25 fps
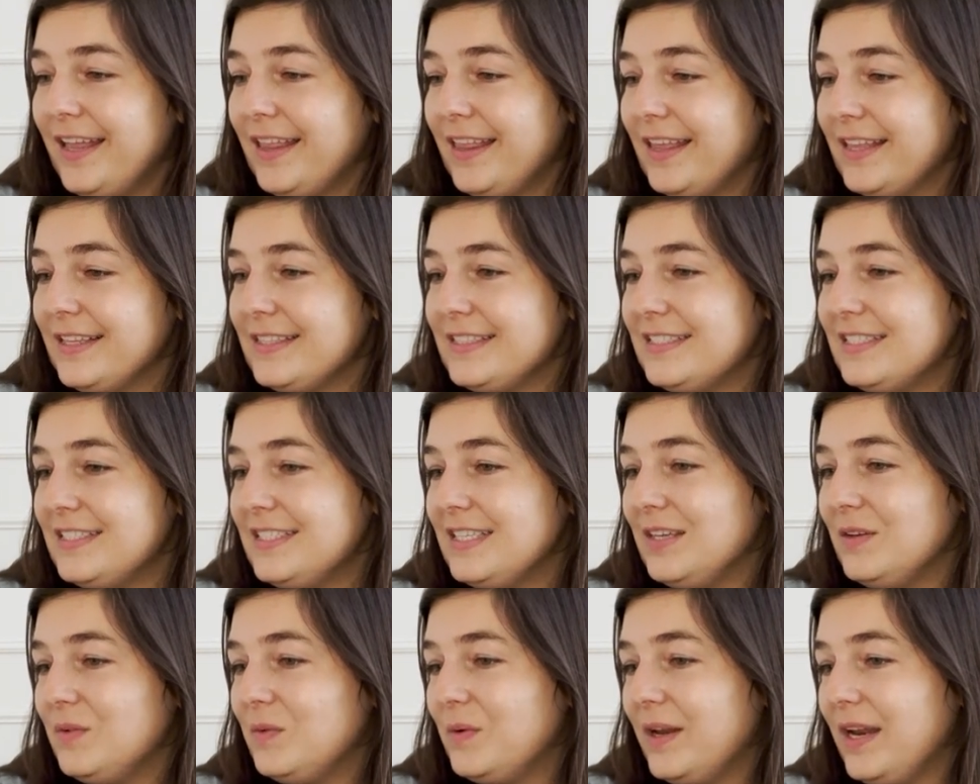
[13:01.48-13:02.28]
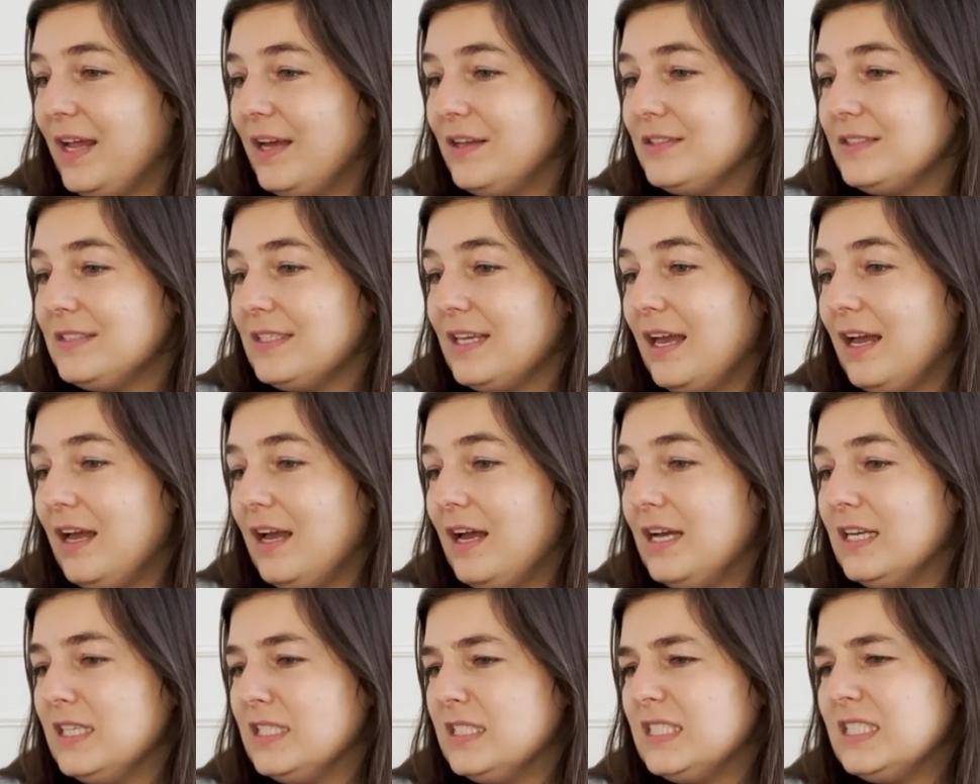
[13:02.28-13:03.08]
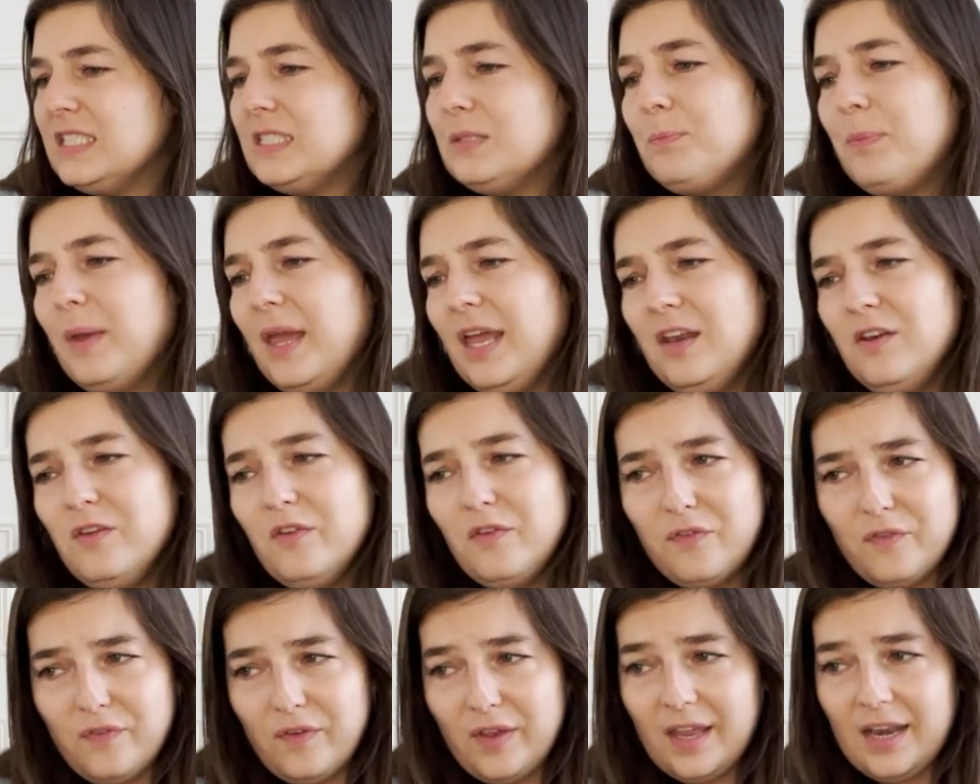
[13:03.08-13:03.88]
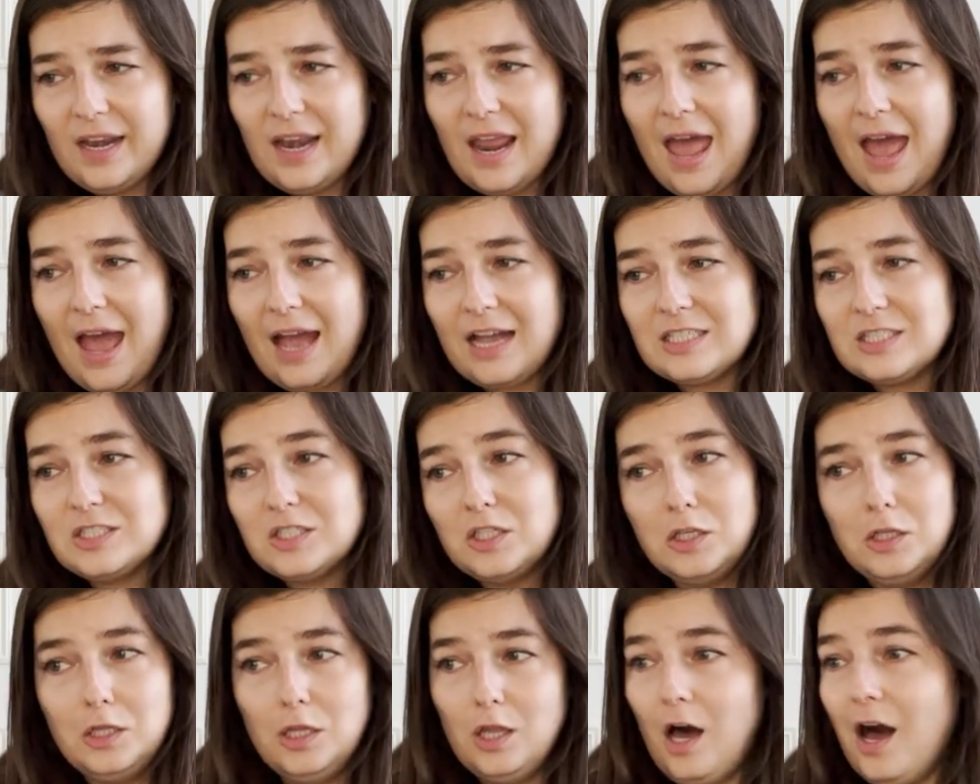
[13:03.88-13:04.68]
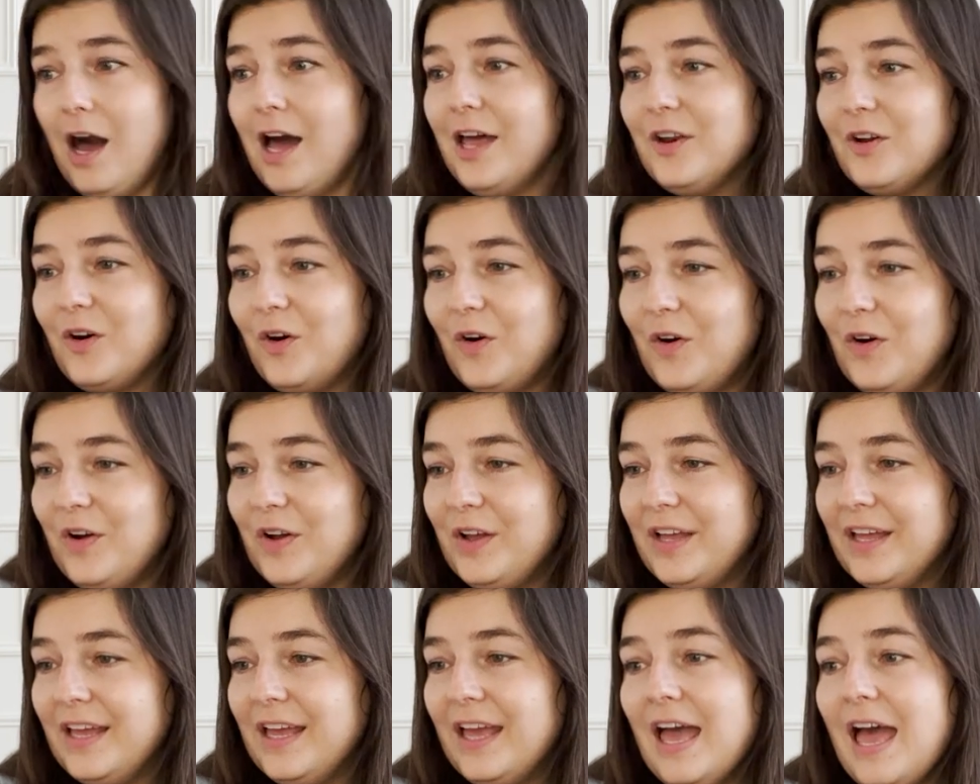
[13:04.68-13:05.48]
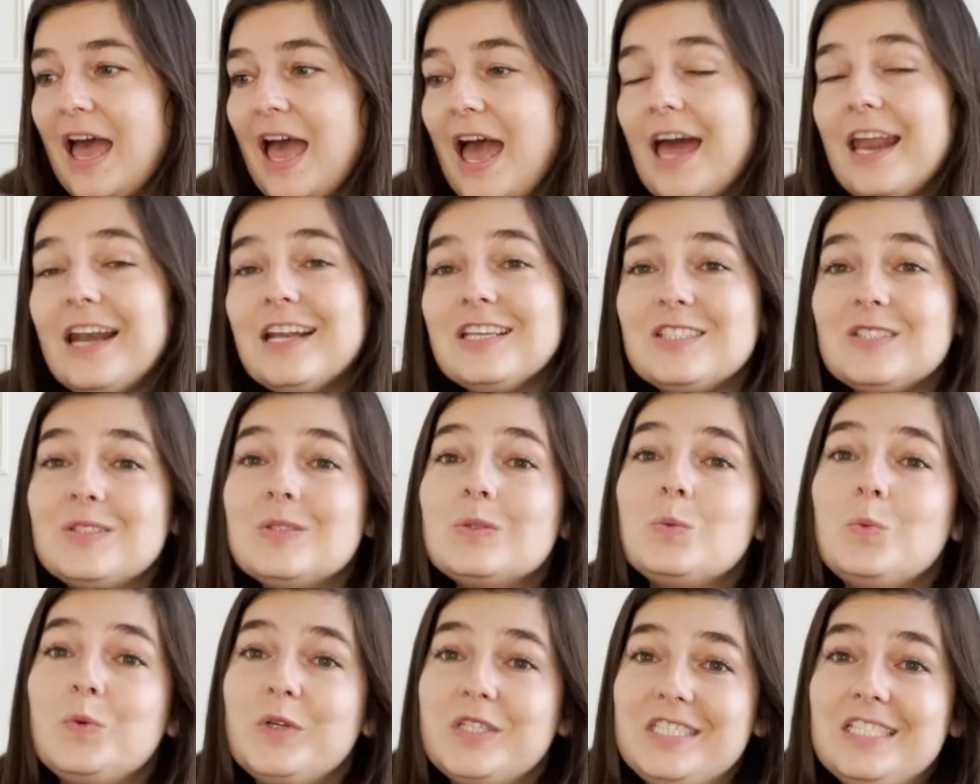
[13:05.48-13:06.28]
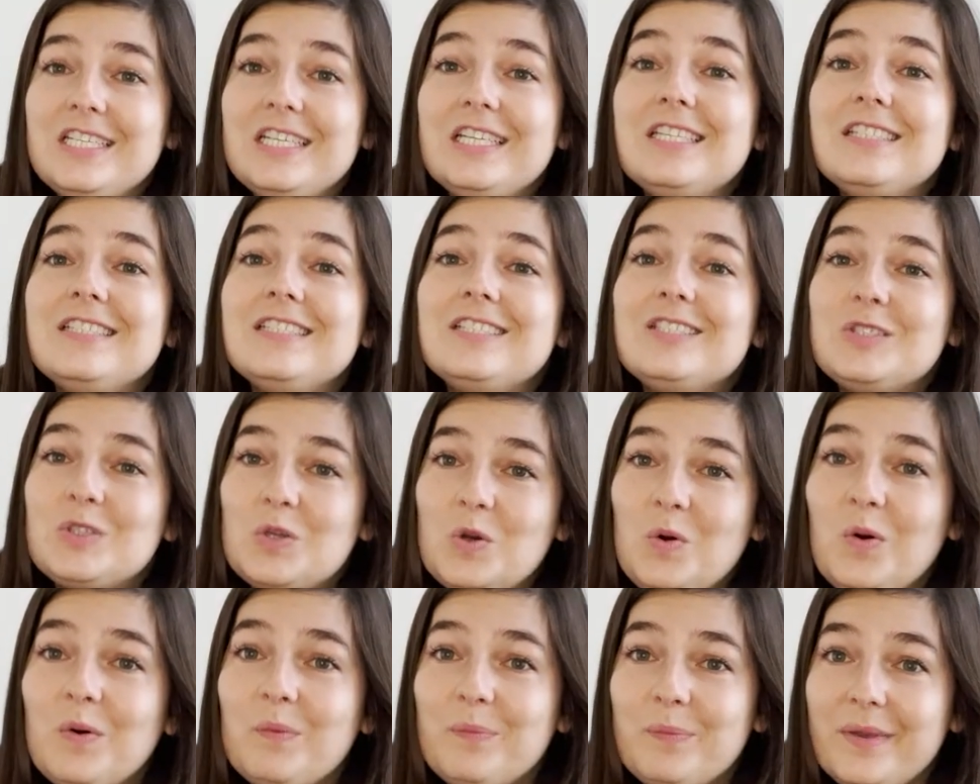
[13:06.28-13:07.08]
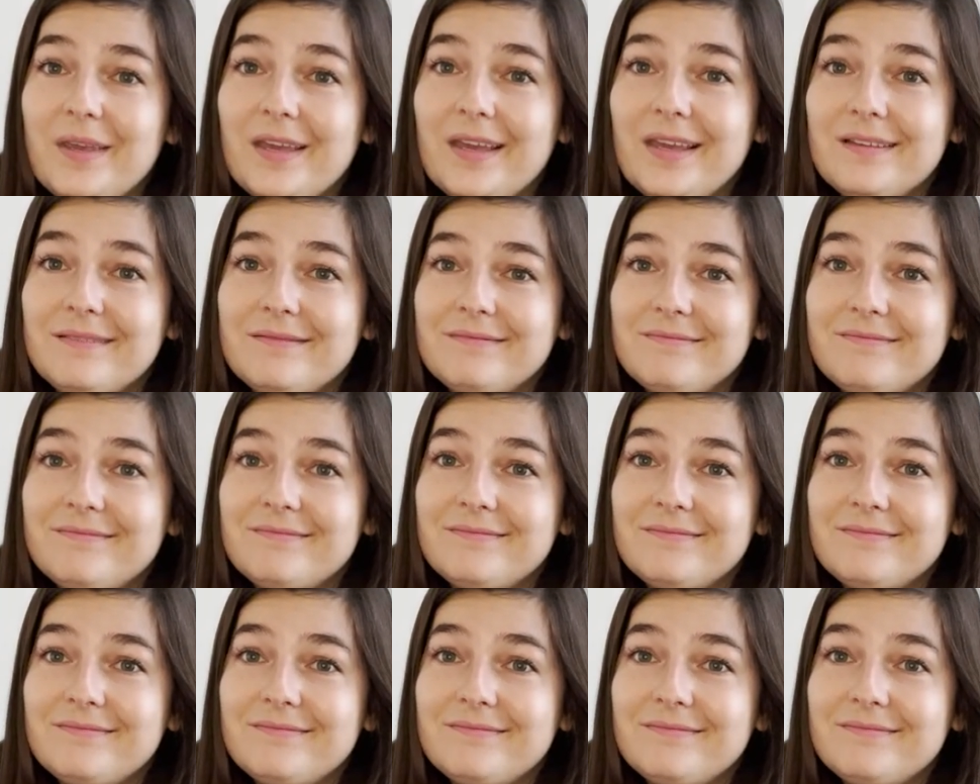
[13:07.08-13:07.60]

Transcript: Let's see what else. A spin fin axolotl and a switchy scorpion.